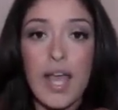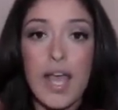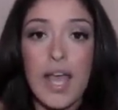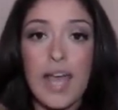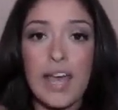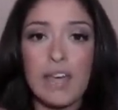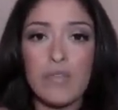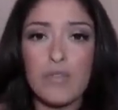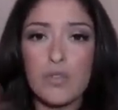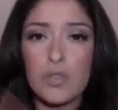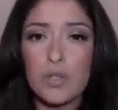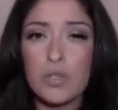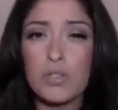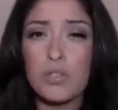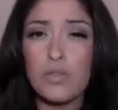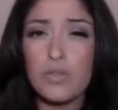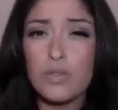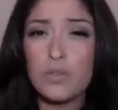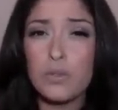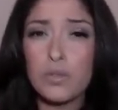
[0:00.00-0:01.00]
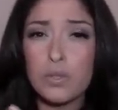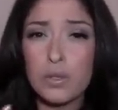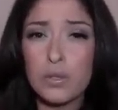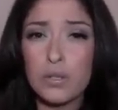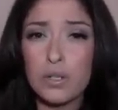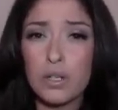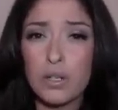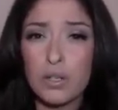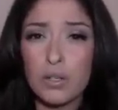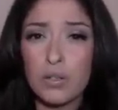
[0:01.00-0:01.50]
And for those of you who don't
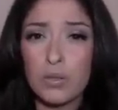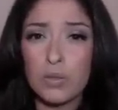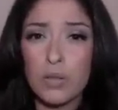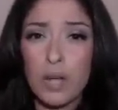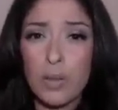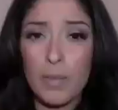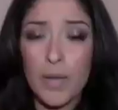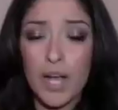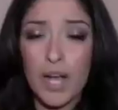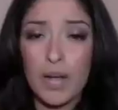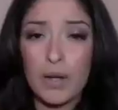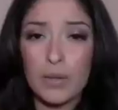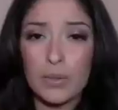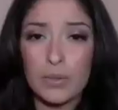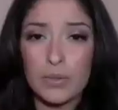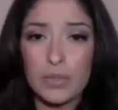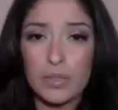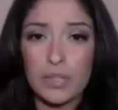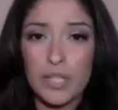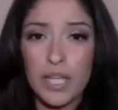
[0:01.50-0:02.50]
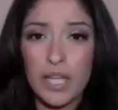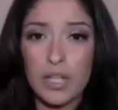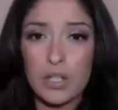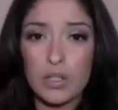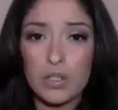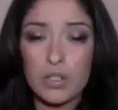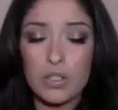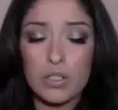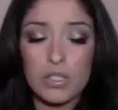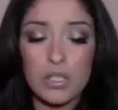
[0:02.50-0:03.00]
know about
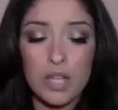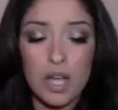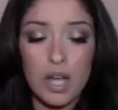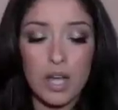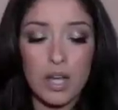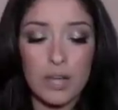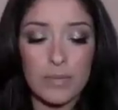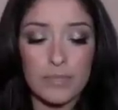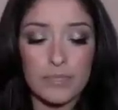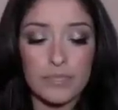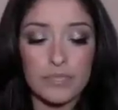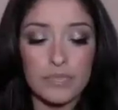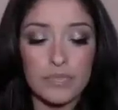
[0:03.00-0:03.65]
candles, um,